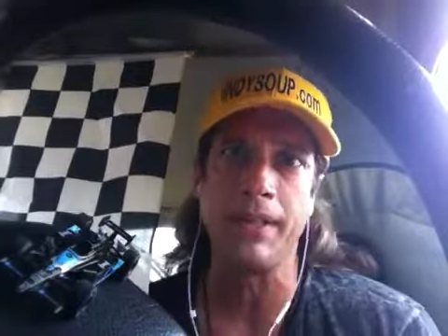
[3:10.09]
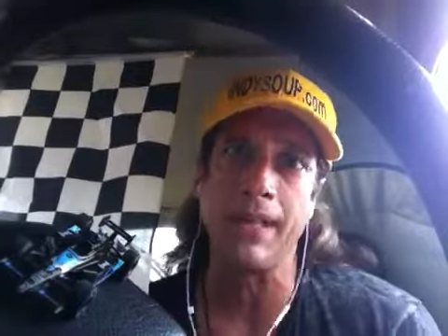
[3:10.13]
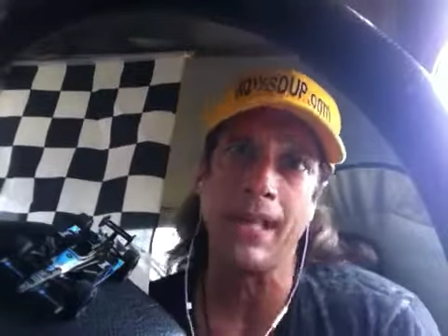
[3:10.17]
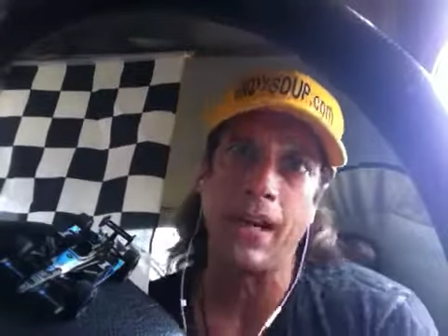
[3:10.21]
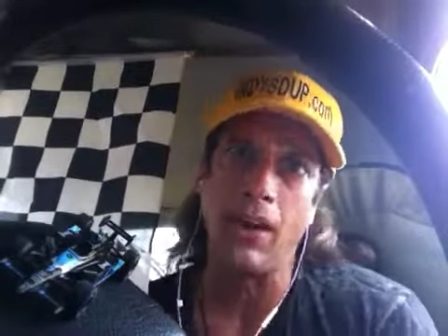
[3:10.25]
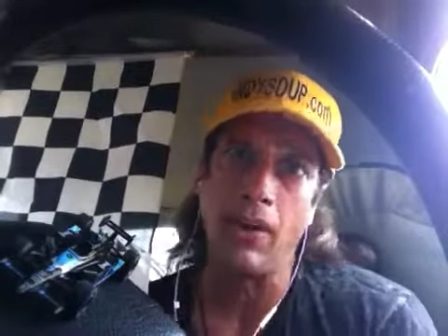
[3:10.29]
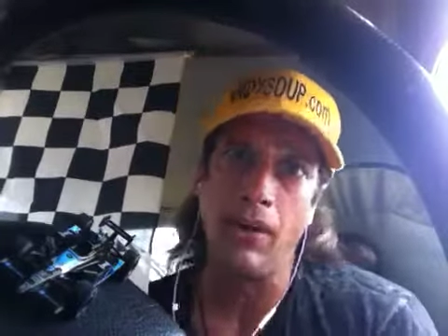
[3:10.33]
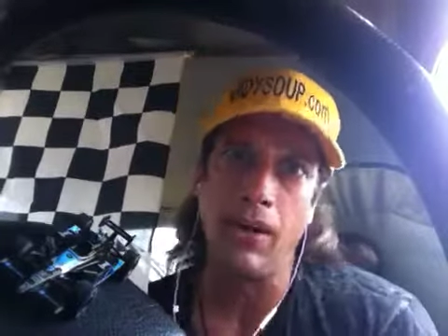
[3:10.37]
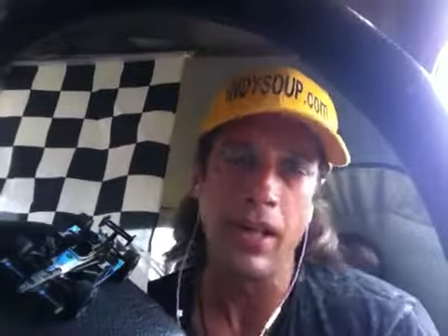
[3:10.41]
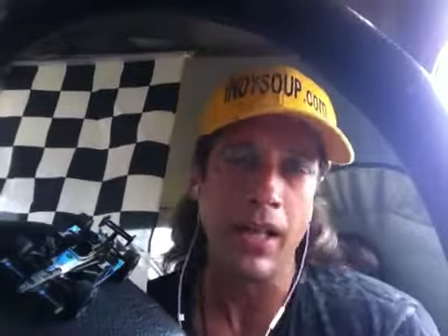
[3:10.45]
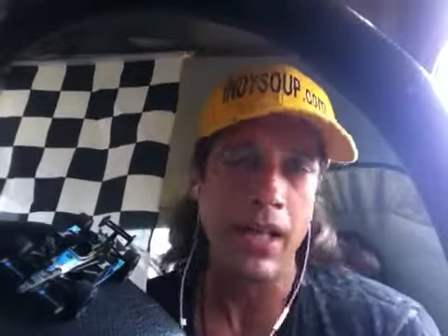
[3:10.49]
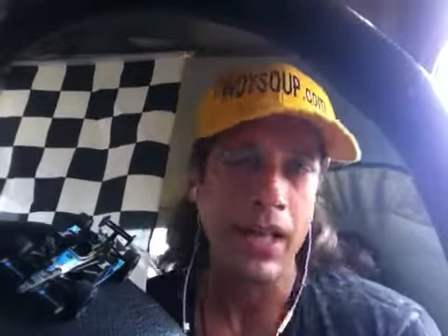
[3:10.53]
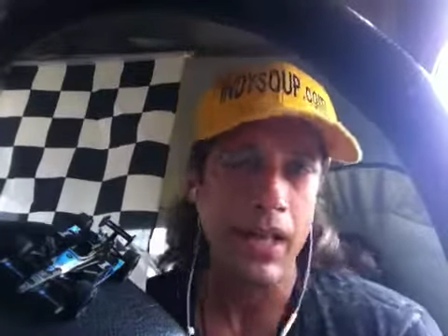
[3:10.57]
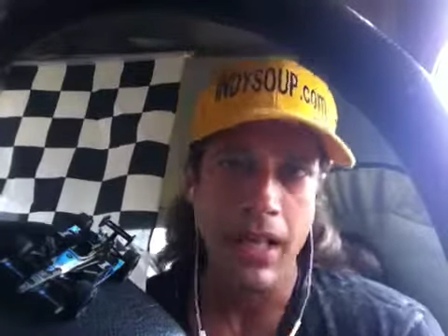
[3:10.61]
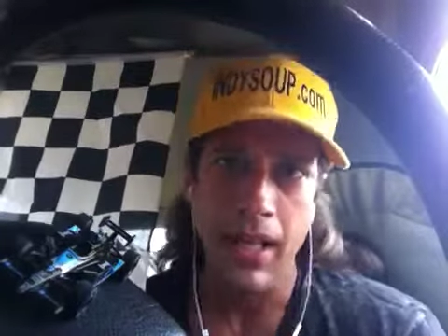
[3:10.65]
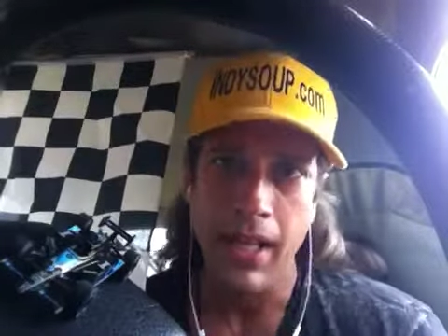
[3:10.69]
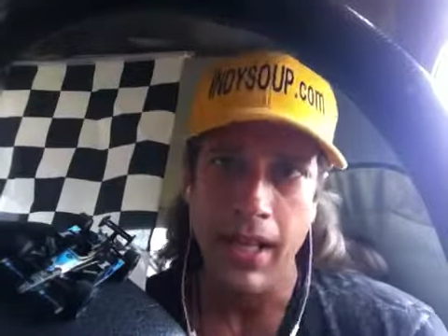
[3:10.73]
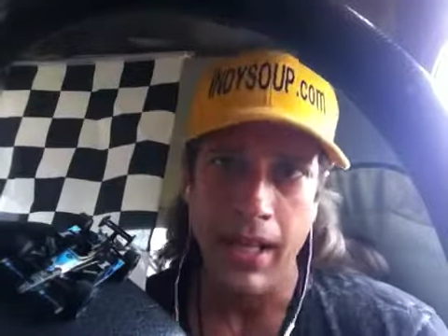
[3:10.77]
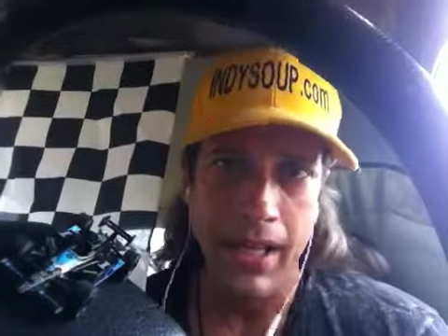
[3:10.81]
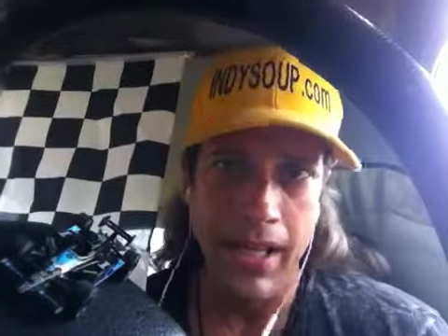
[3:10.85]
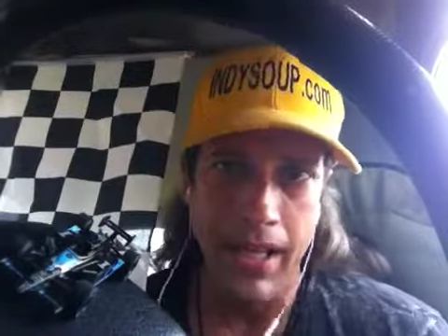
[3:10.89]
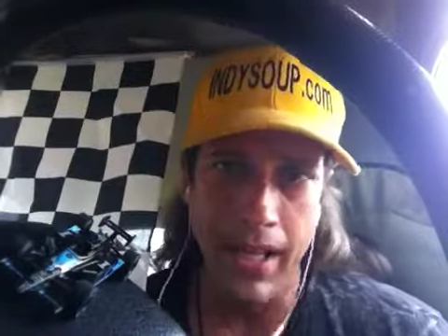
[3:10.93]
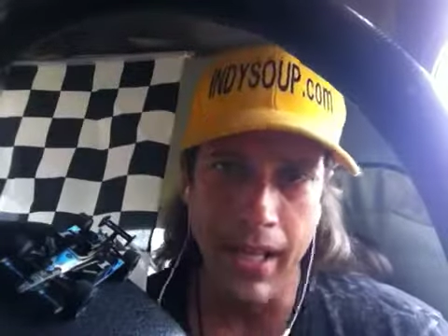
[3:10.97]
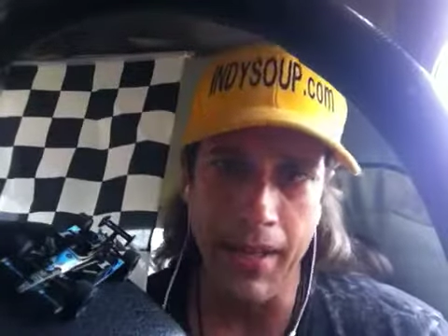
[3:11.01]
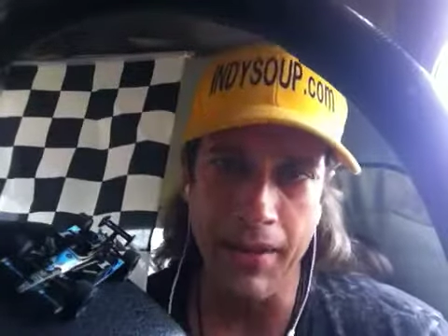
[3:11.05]
Now,
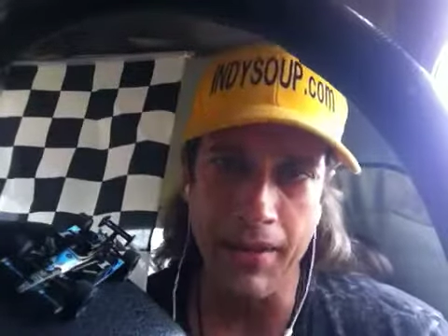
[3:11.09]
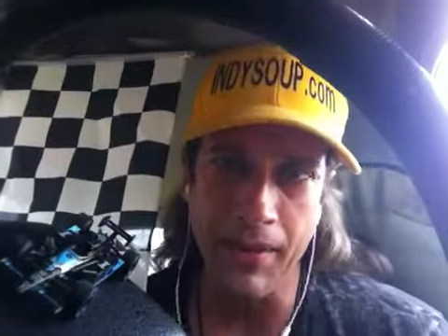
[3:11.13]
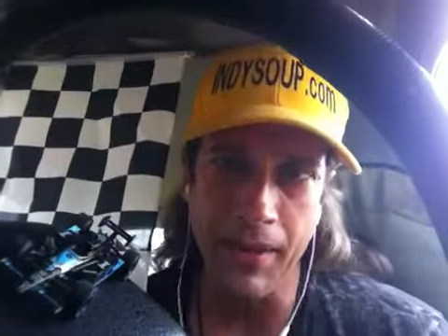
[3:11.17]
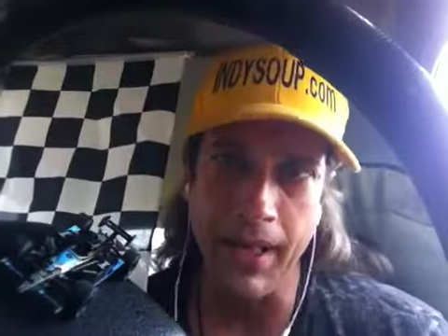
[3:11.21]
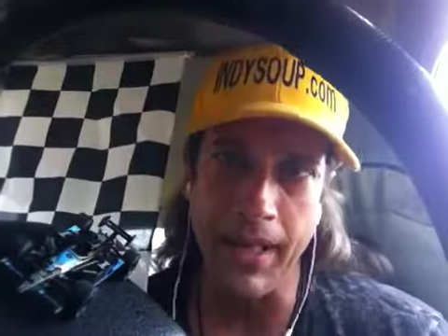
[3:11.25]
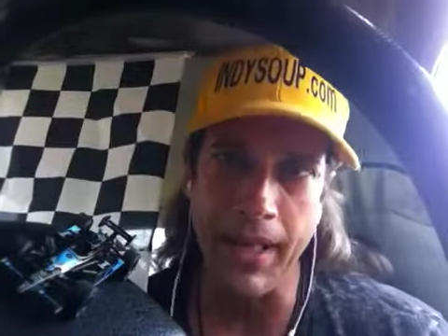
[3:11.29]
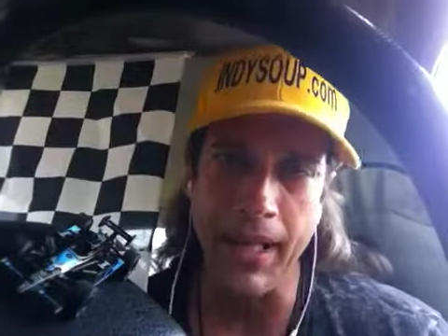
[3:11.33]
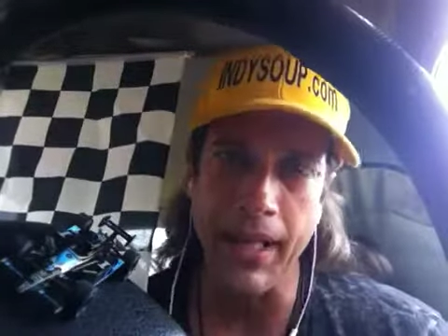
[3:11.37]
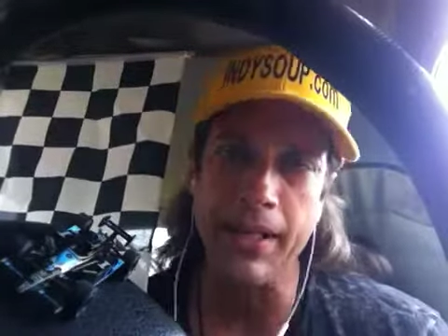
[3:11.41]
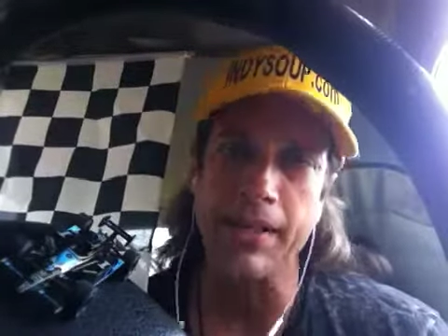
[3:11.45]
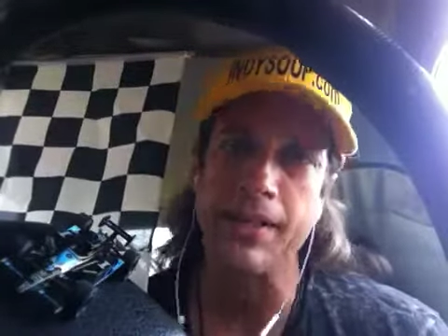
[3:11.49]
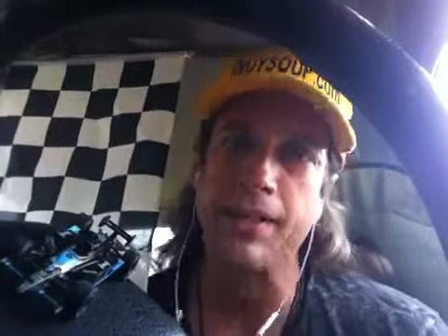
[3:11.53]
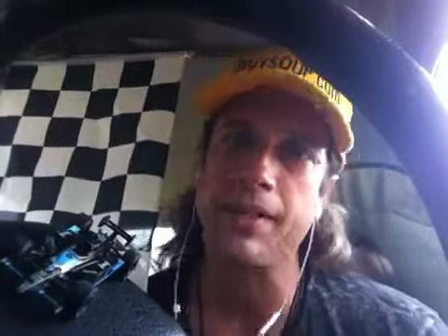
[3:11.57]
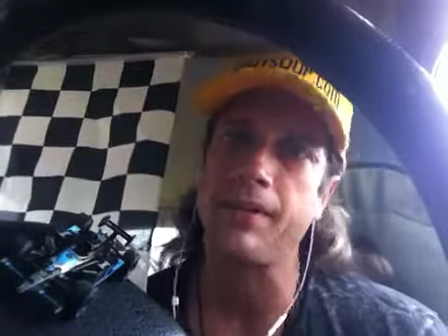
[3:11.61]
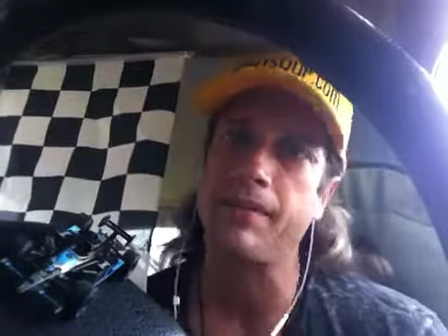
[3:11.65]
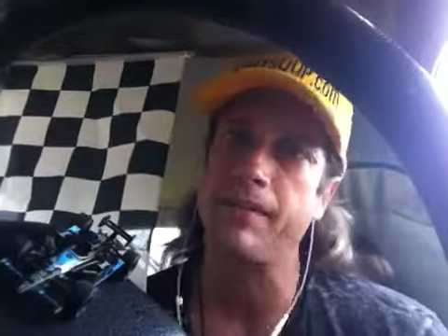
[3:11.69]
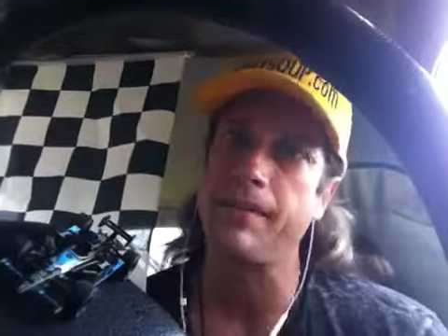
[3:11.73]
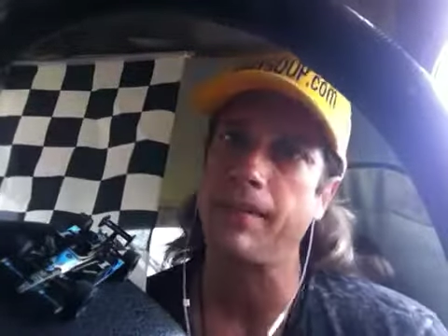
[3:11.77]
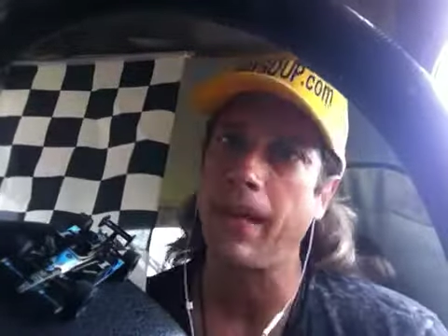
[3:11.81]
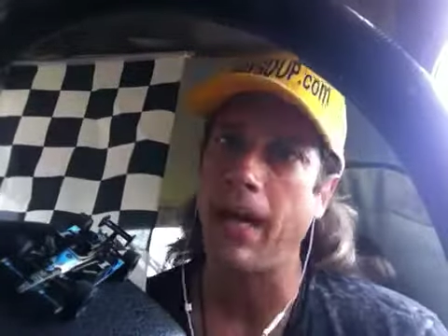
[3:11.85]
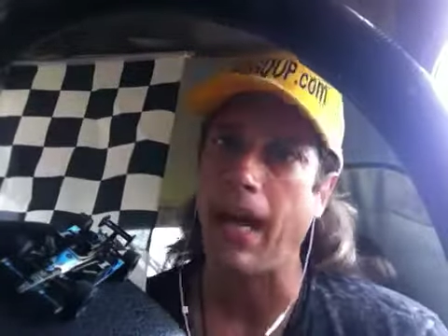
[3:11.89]
either case,